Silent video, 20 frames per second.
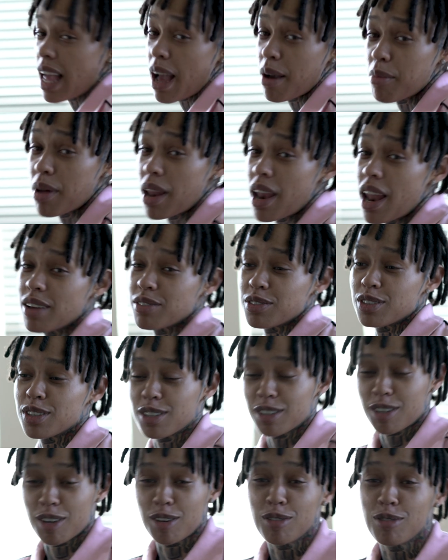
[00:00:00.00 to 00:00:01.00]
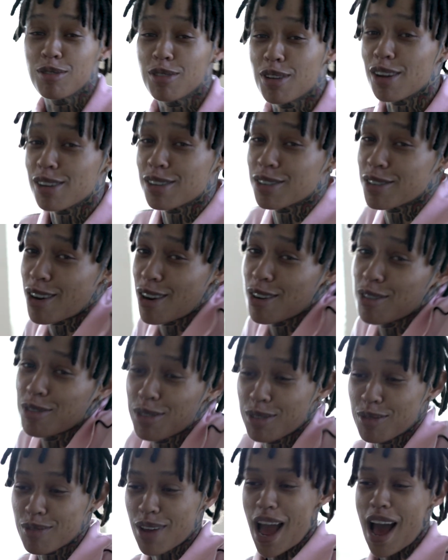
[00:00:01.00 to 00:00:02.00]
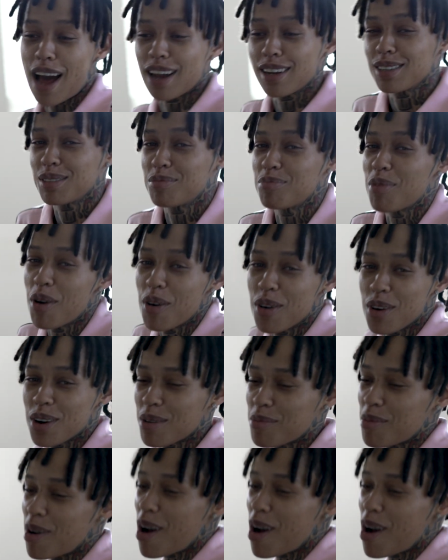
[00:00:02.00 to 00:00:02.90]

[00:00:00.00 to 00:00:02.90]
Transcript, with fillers: I thought my life was exclusive. Yeah, I was born.